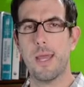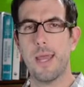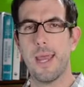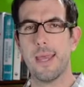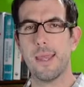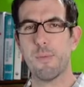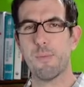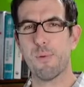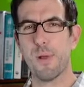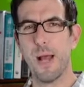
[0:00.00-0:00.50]

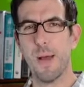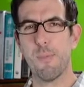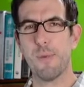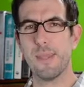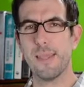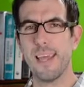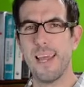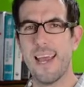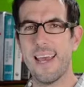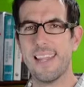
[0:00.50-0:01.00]
and the problem
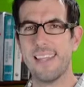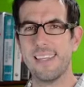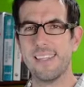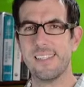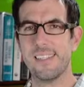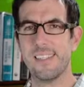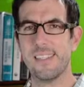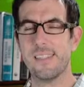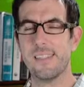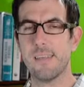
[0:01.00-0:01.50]
with that
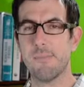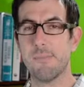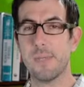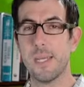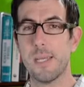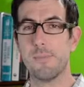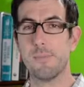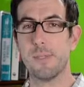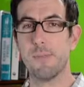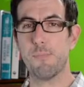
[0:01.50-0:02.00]
is that
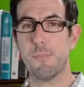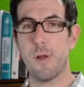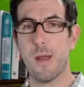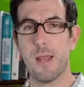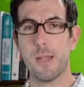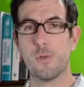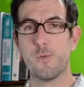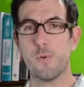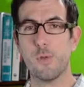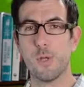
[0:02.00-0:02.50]
sometimes the
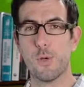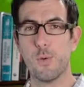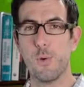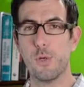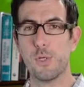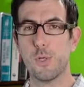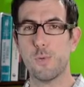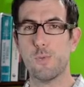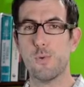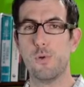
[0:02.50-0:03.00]
product rule and the
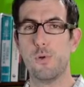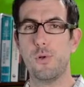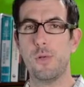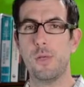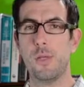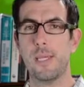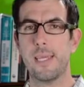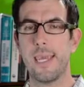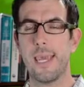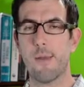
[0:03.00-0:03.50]
quotient
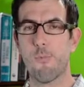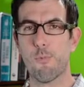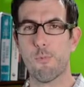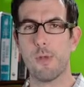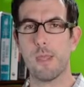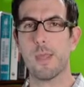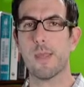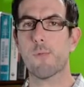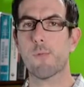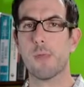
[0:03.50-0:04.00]
rule get
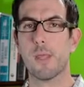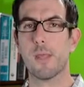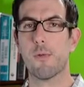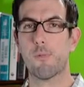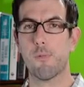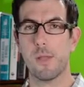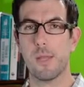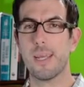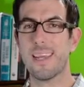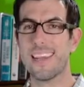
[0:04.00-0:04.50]
really, really,
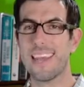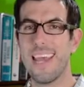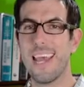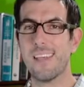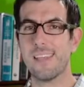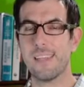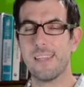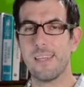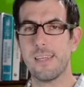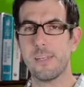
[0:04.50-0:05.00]
really
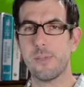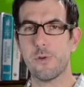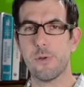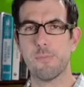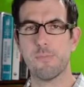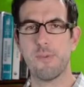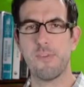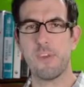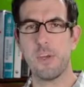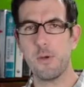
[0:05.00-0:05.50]
nasty in
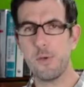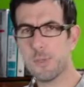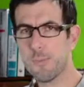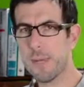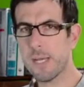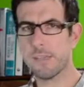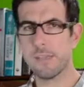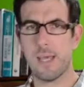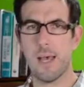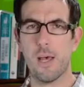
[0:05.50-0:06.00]
terms of huge
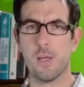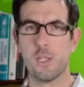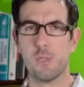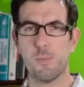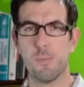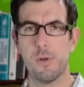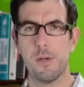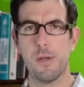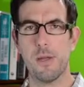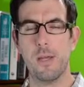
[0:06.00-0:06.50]
amounts of
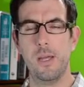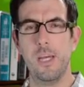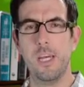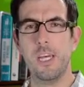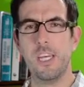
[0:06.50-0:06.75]
algebra,